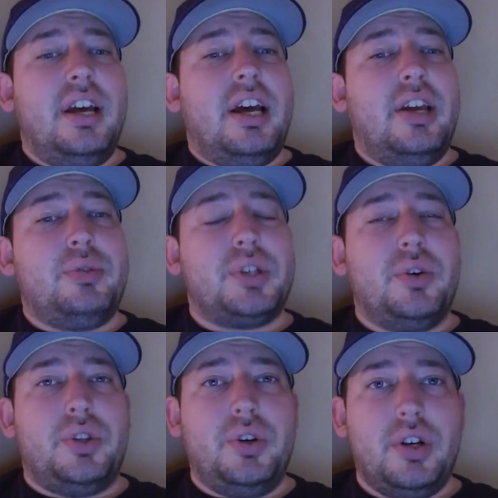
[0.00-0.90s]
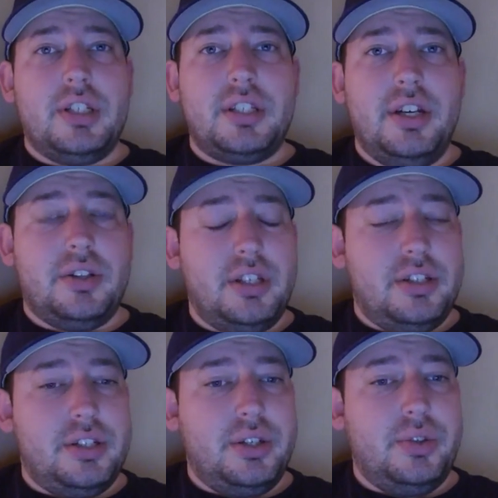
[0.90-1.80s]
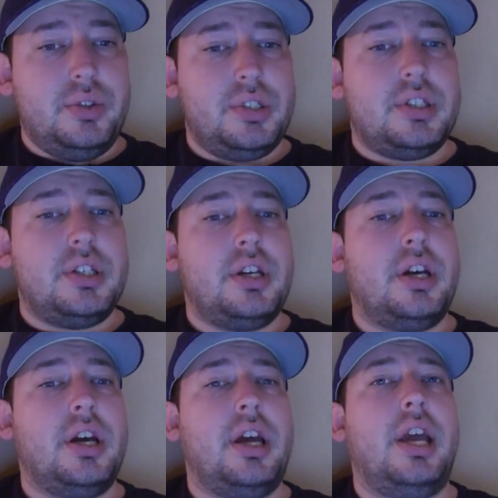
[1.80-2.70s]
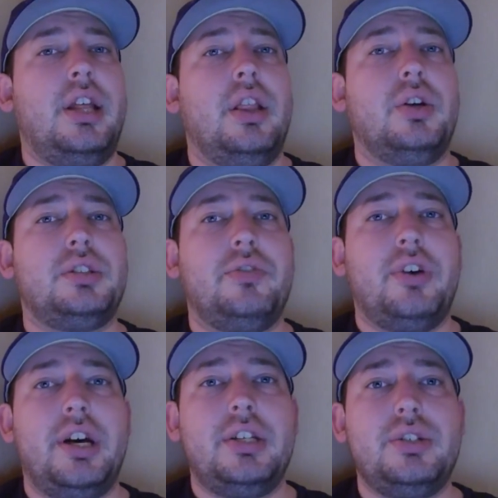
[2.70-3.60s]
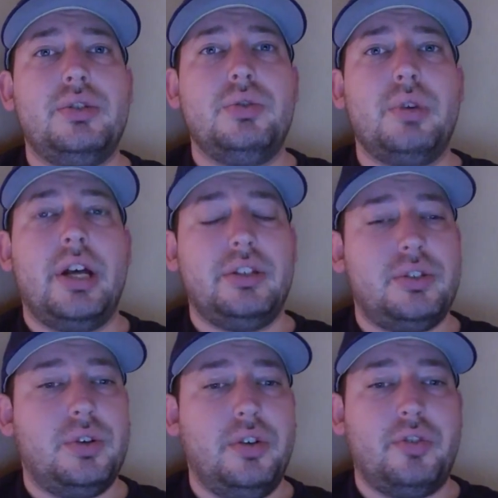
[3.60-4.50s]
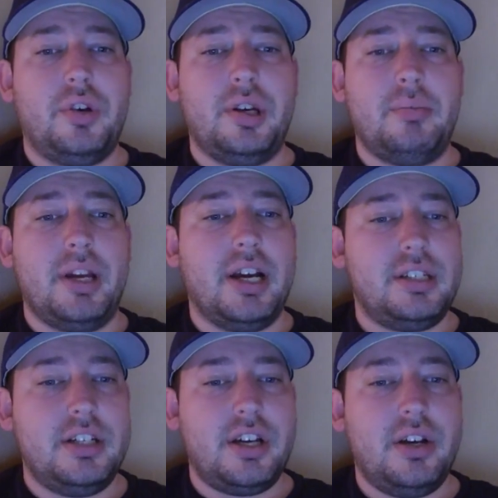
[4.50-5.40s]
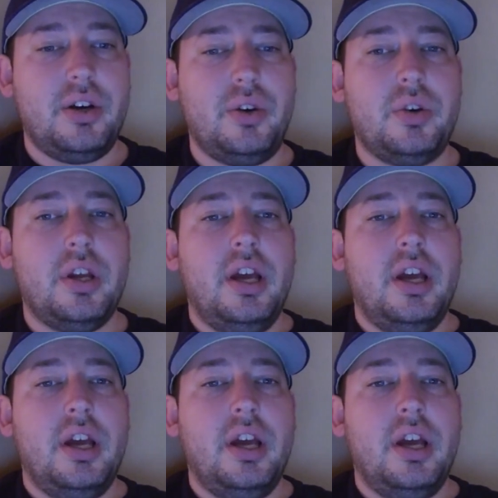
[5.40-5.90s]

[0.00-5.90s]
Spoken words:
He was going through all kinds of health issues. He lost a fight to Alistair Overeem. He got TKO'd.